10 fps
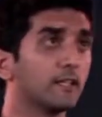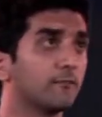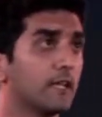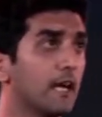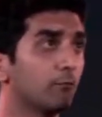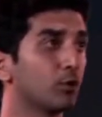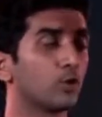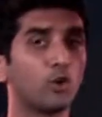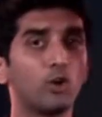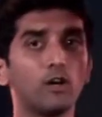we have to
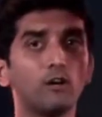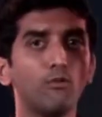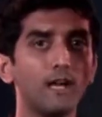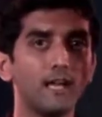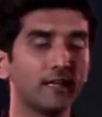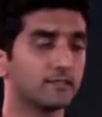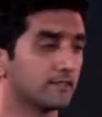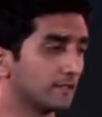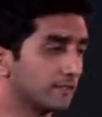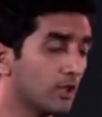draw a
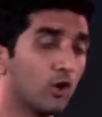y-axis.